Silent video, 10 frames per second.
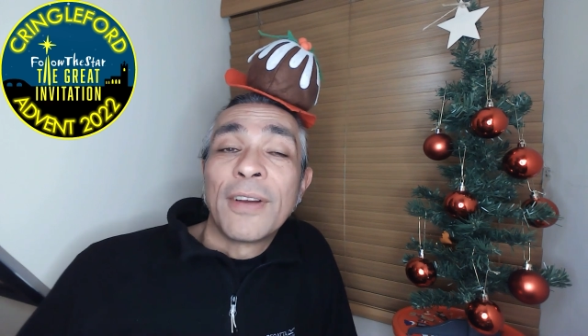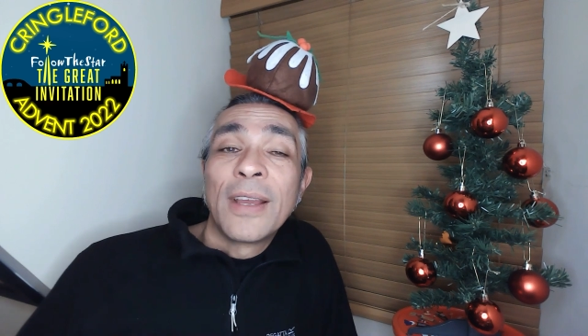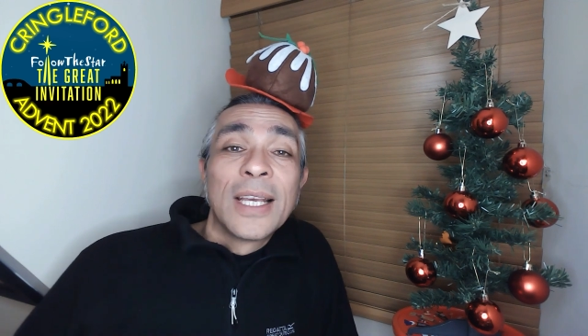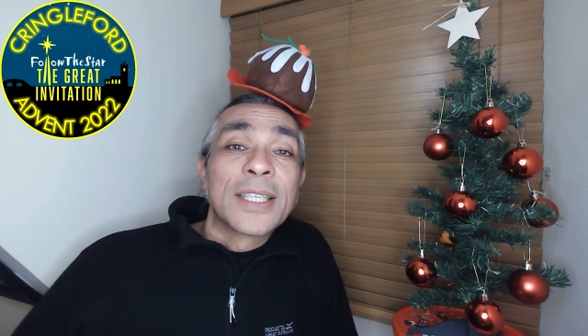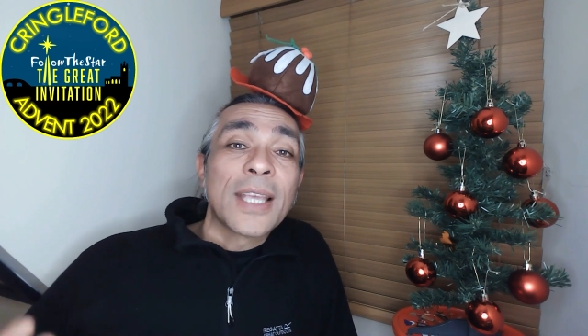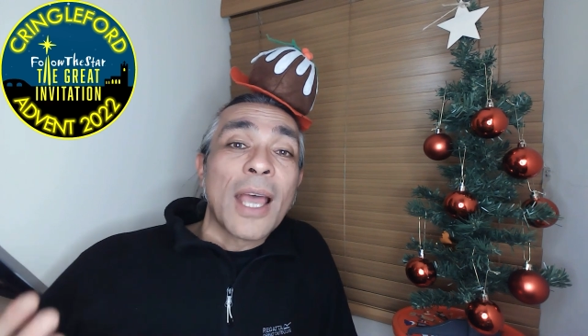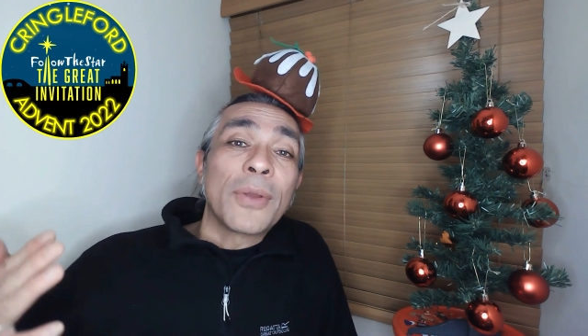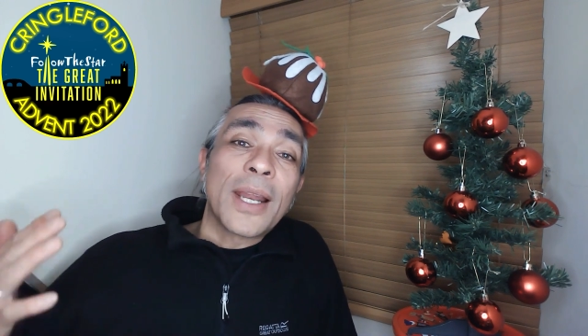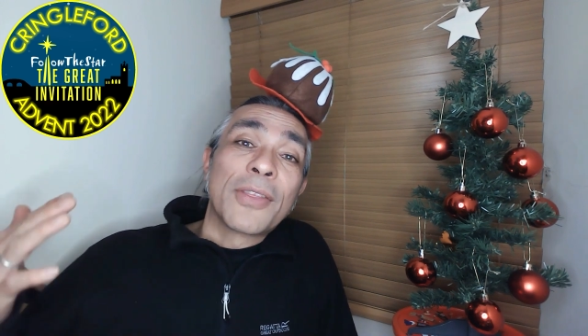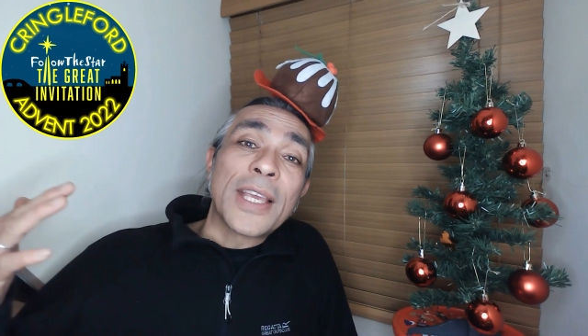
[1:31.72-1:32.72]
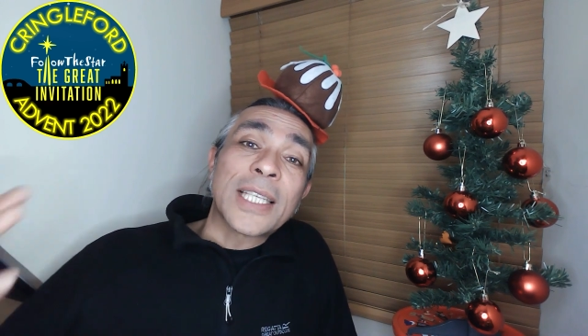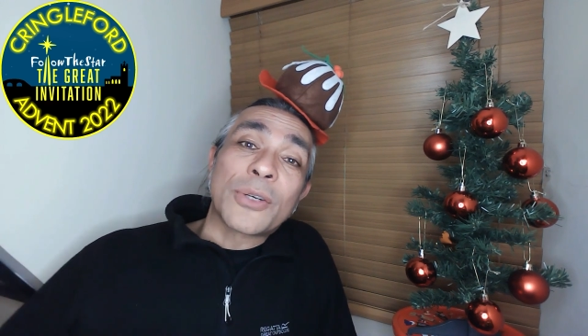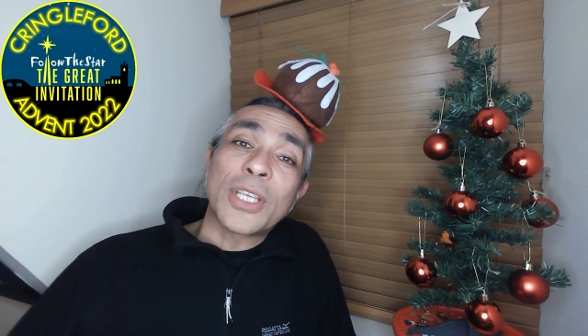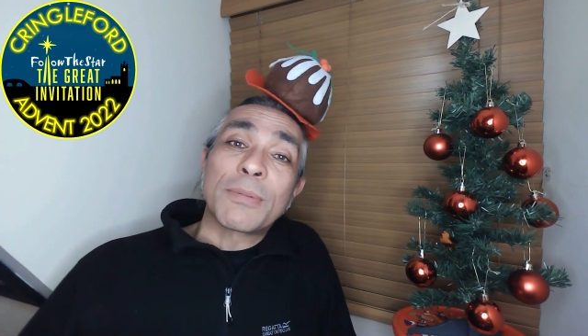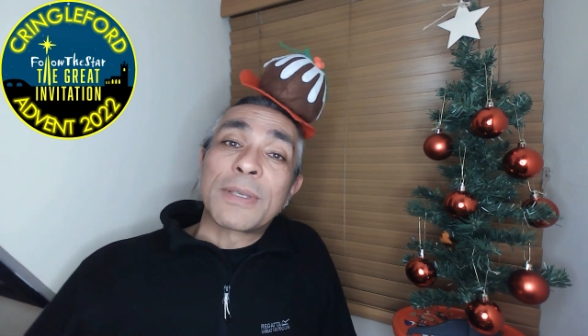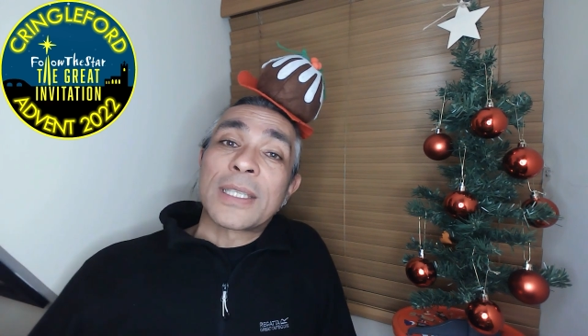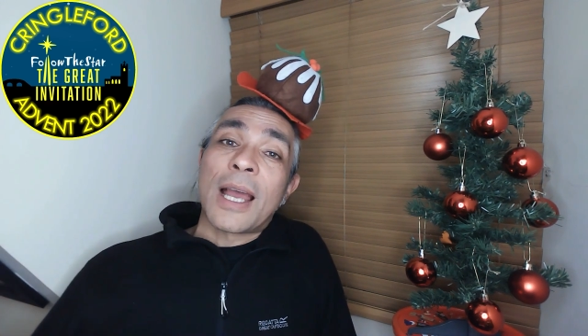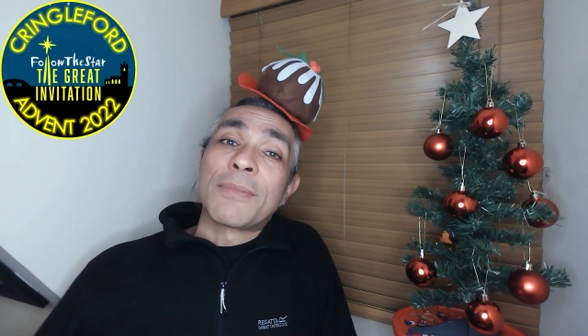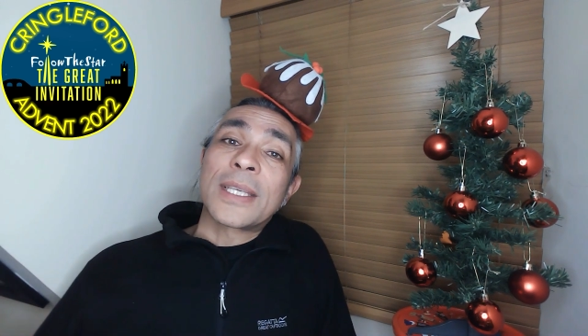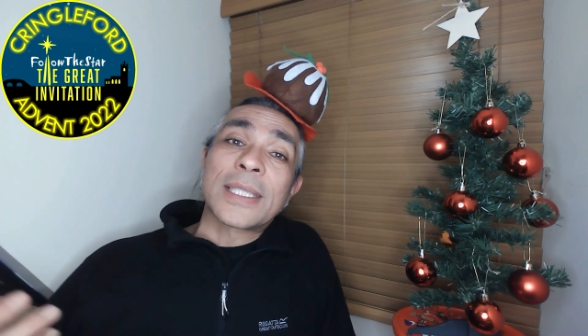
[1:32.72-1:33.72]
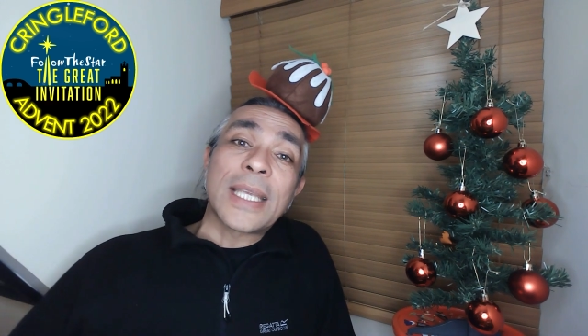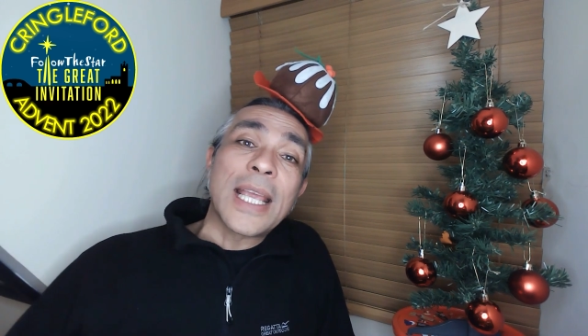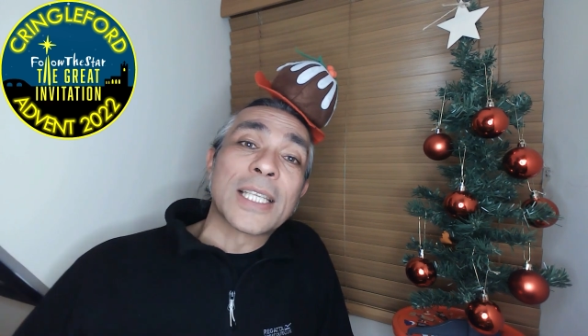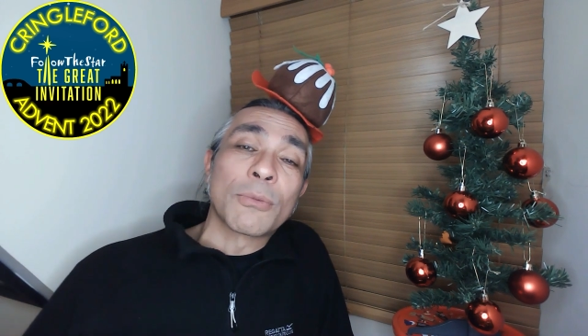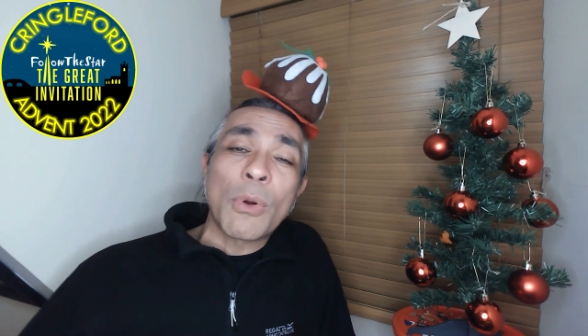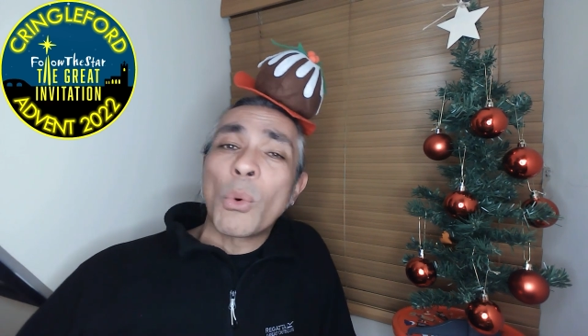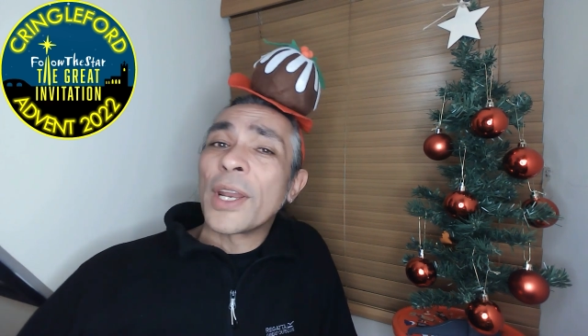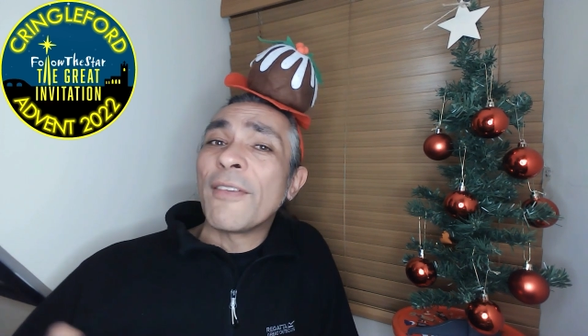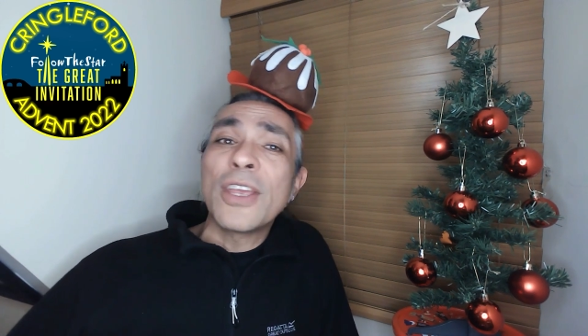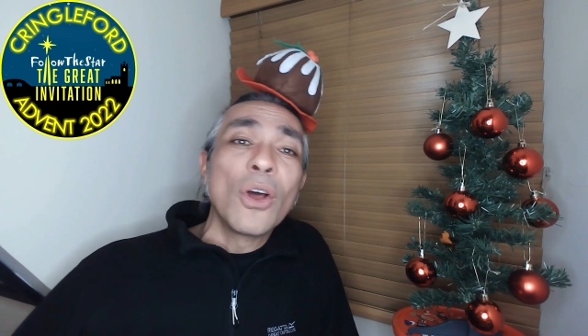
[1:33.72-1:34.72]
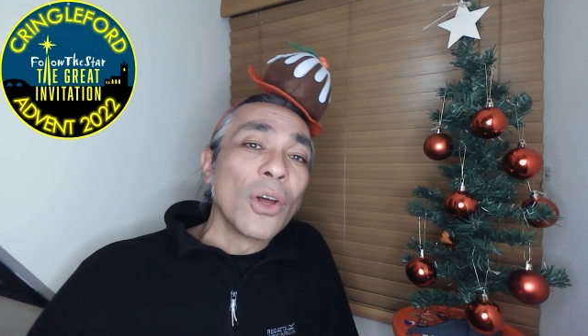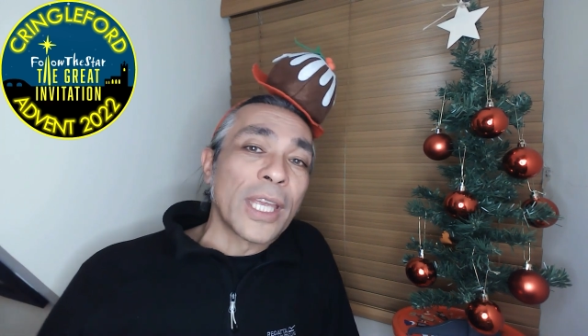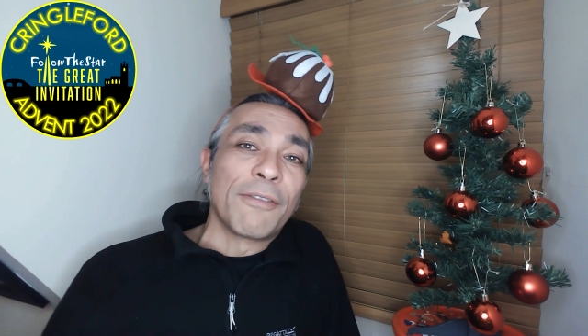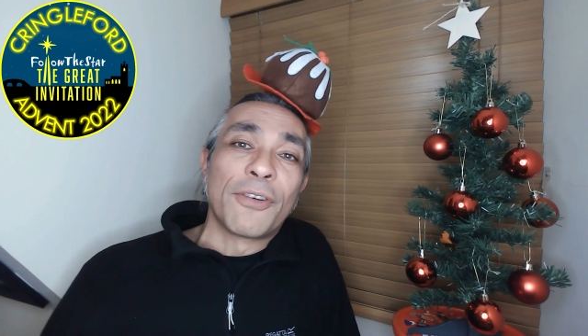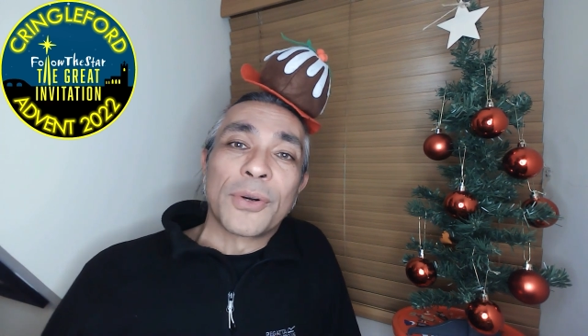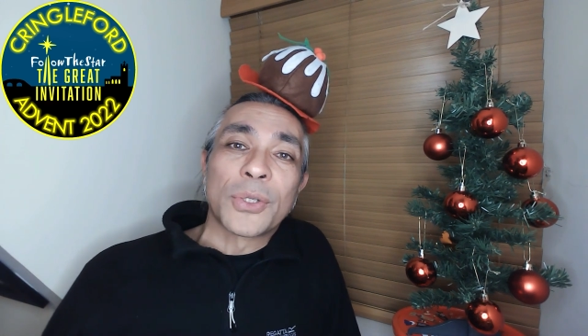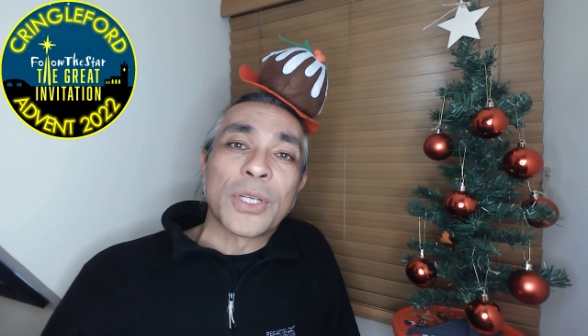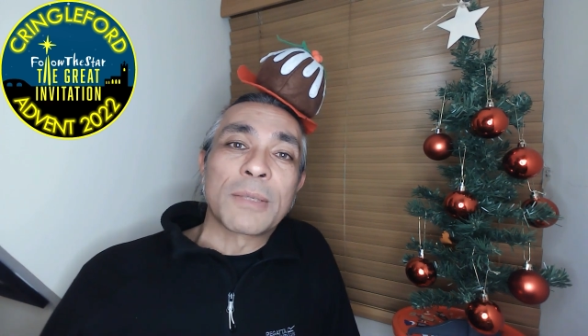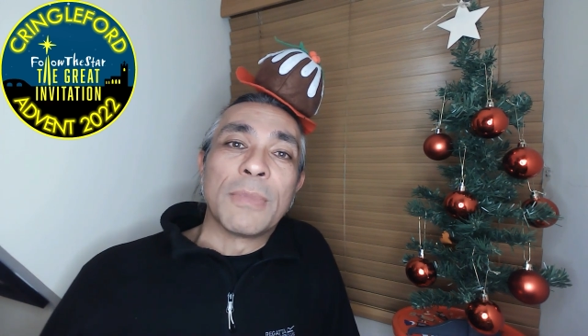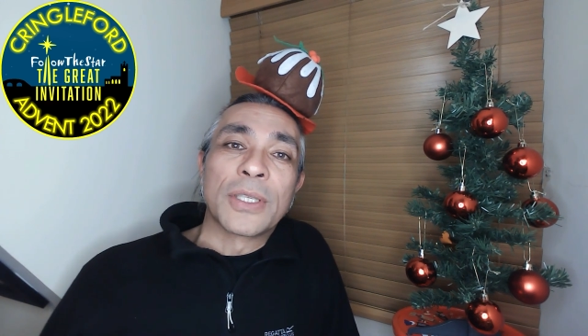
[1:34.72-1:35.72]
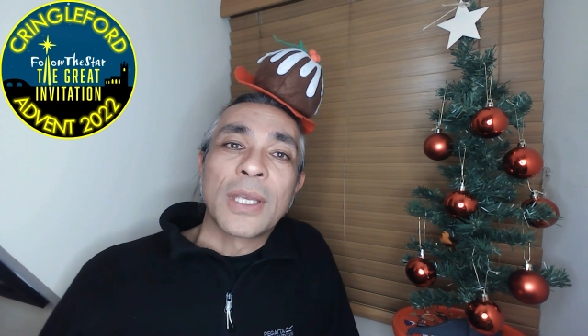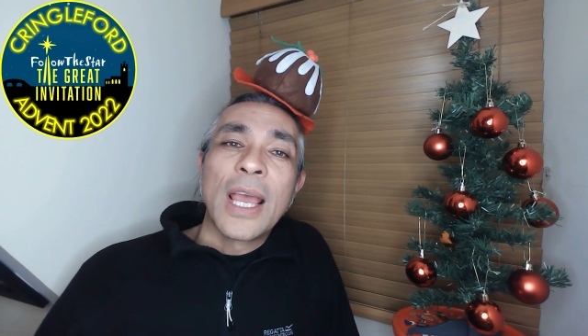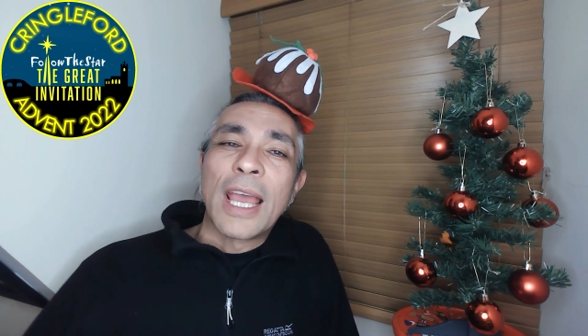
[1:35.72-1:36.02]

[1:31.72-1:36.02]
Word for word: So, you know, this Christmas time, this season, whatever you're looking for at Christmas,